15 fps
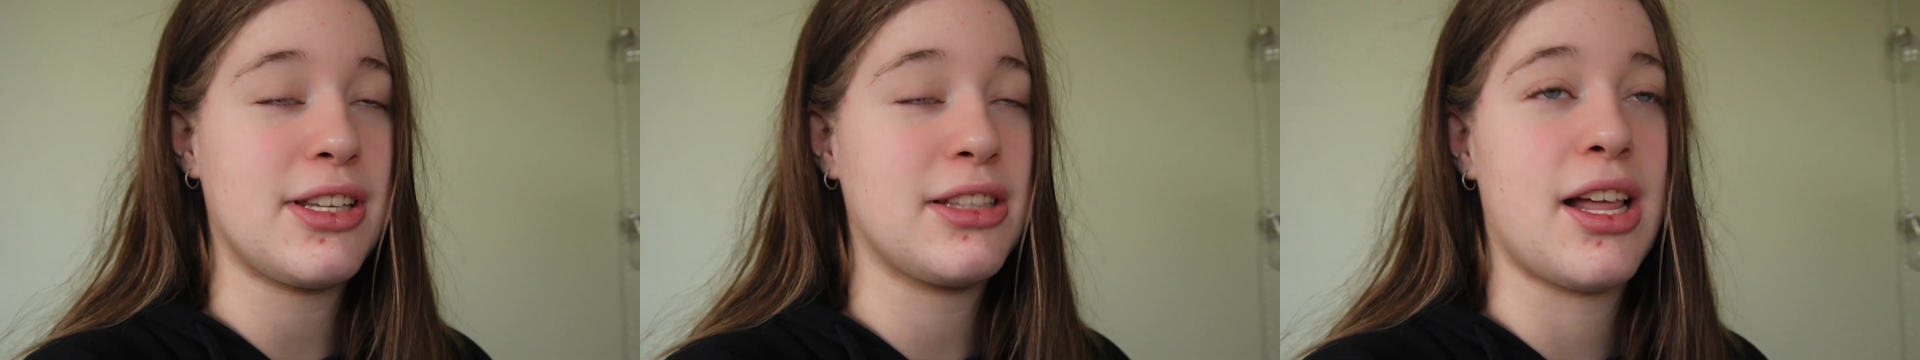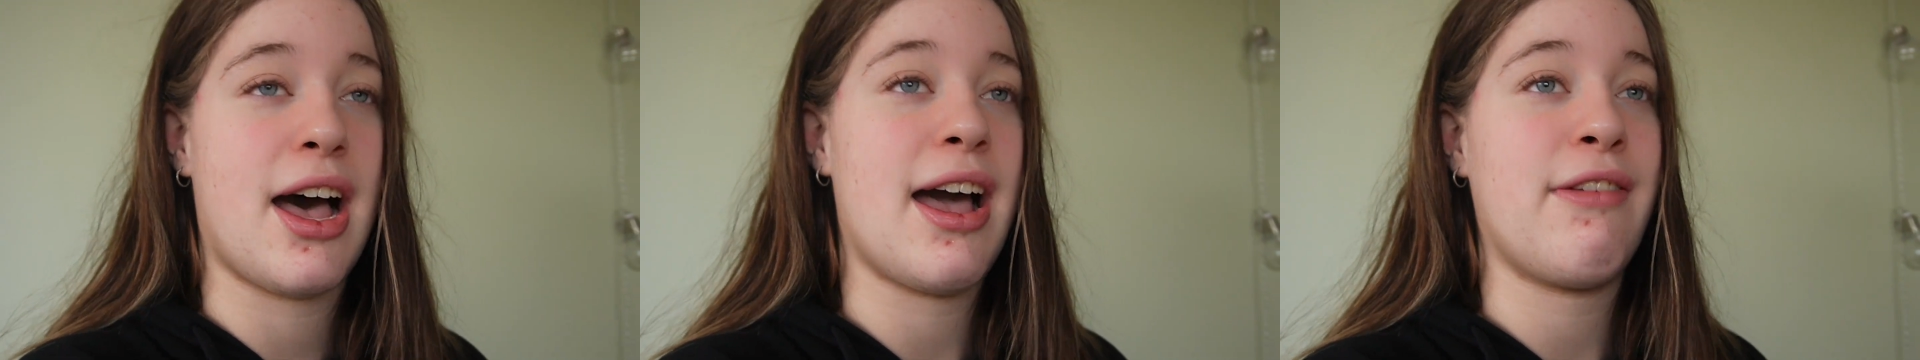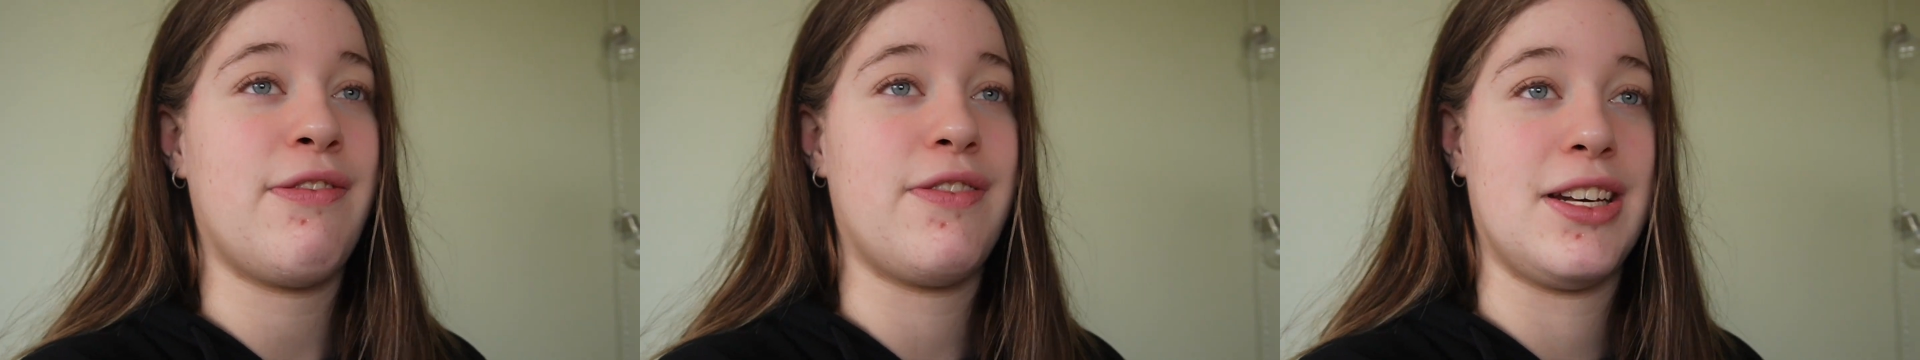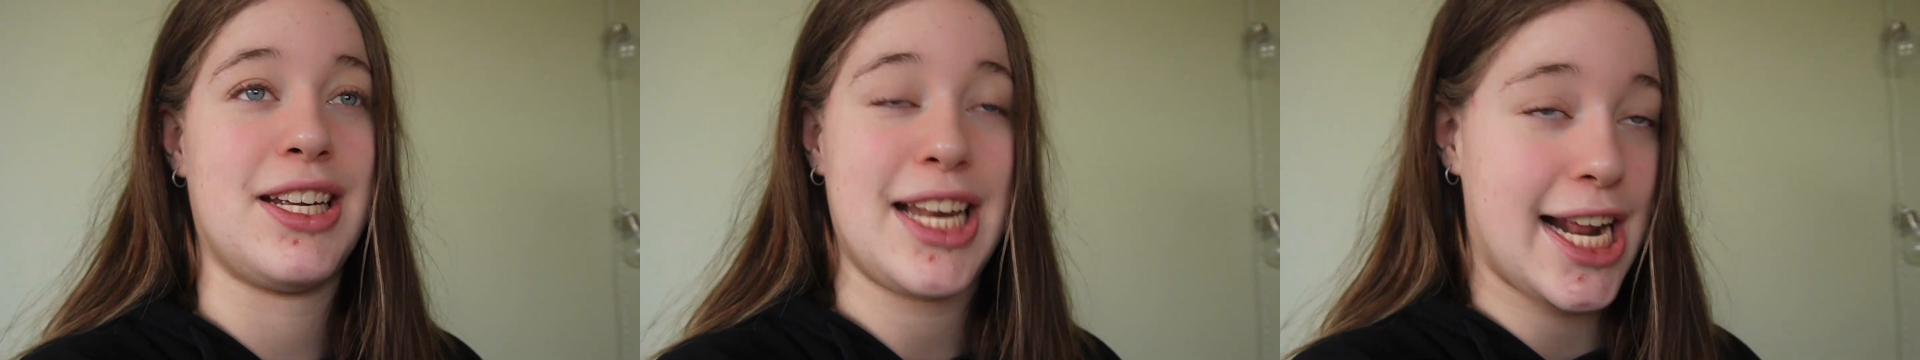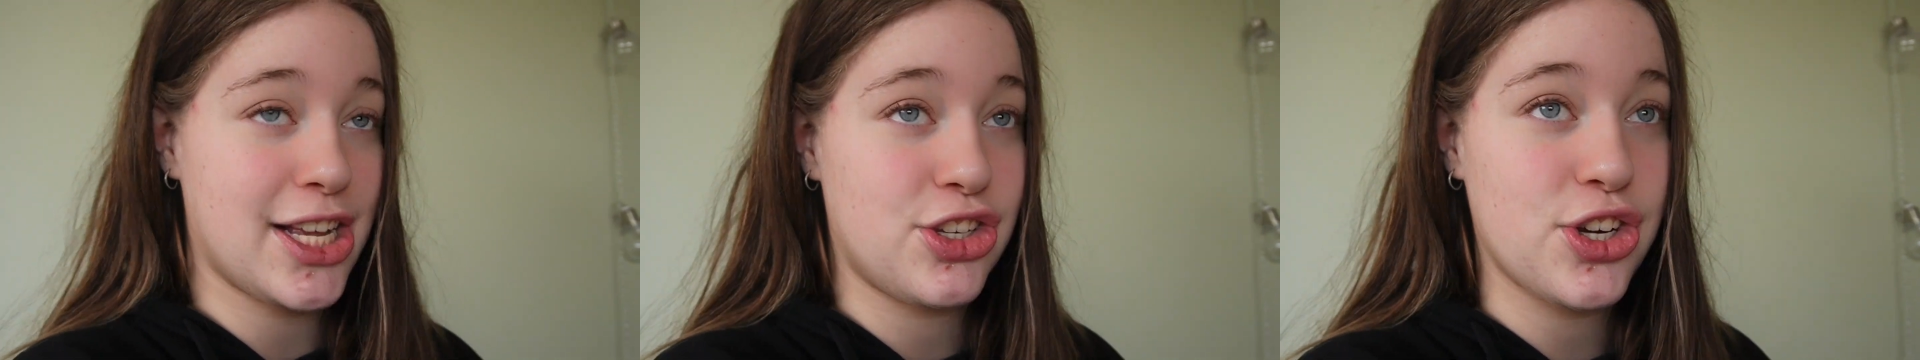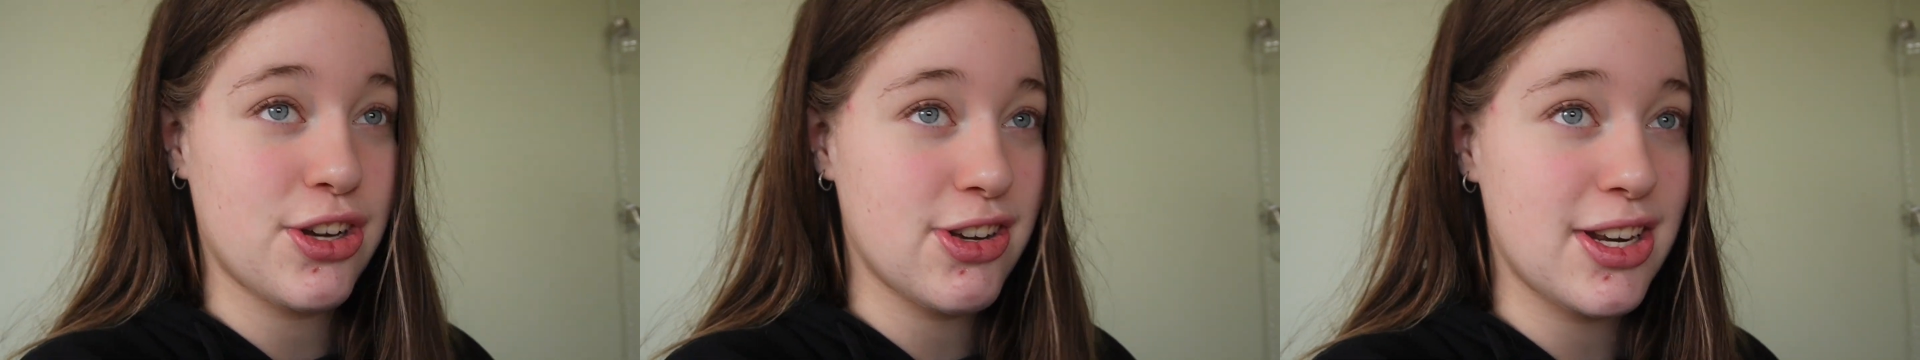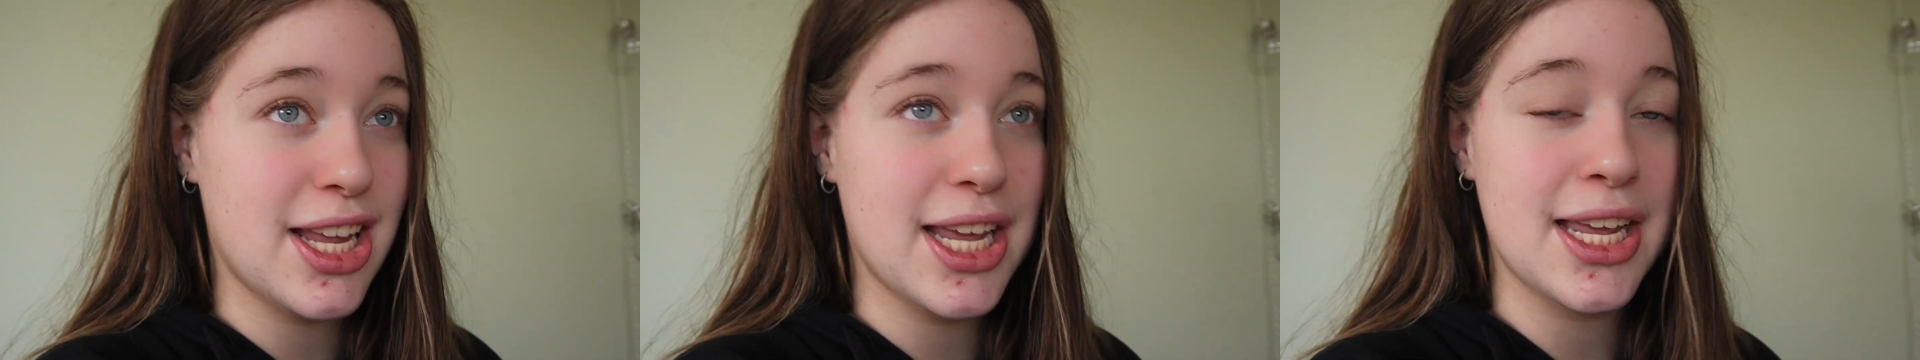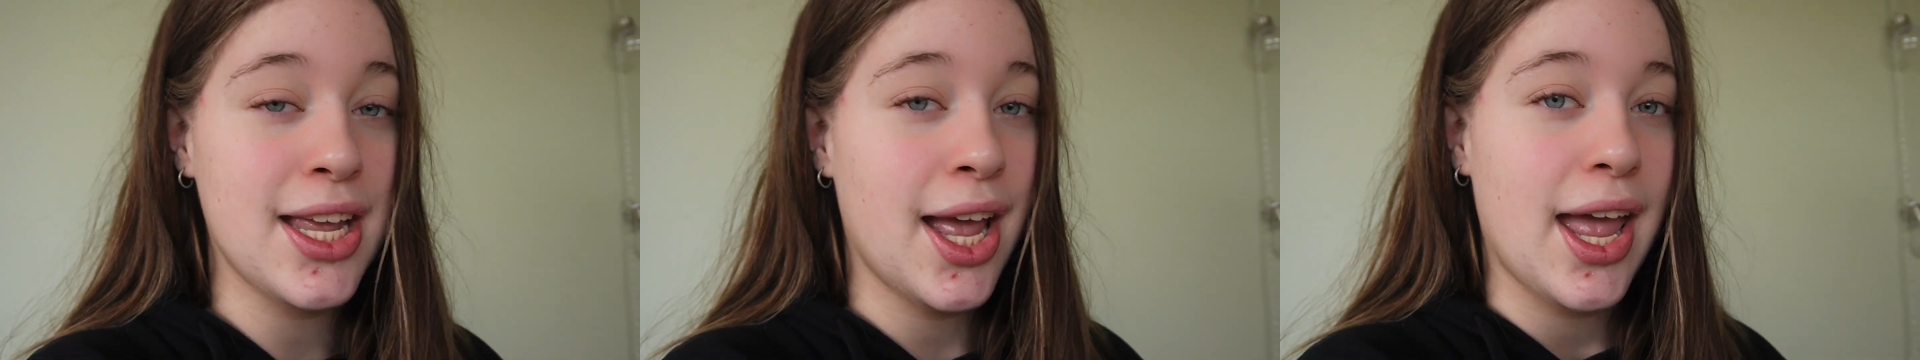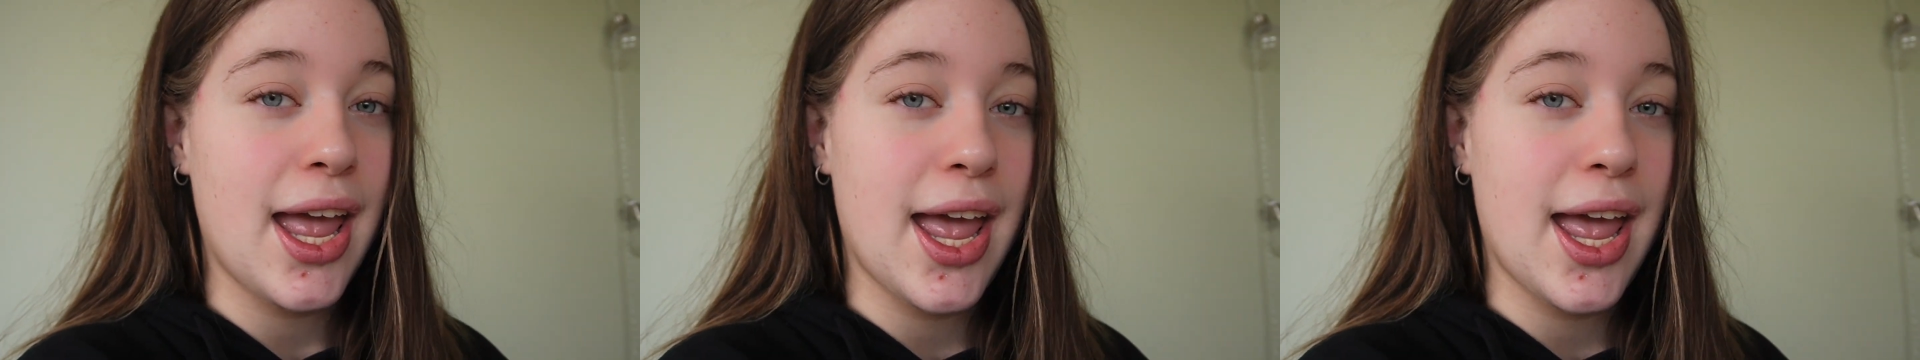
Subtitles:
in life and in our journey